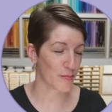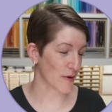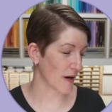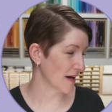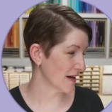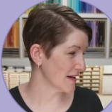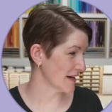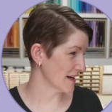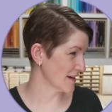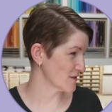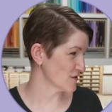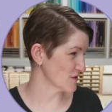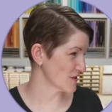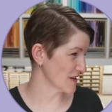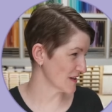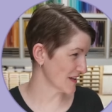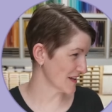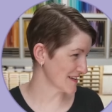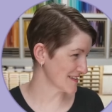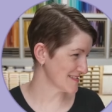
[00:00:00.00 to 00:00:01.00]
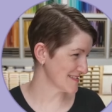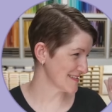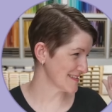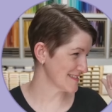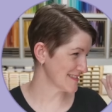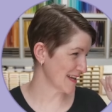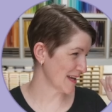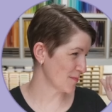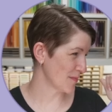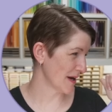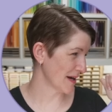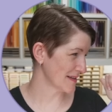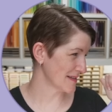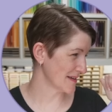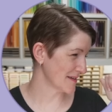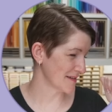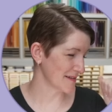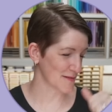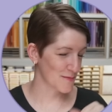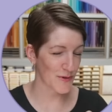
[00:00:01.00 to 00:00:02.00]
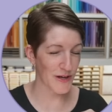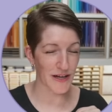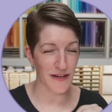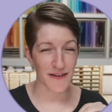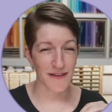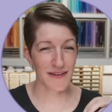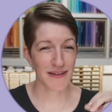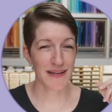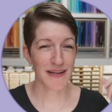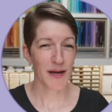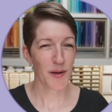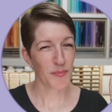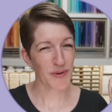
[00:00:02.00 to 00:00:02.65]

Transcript: Brian actually likes to stand back there as well,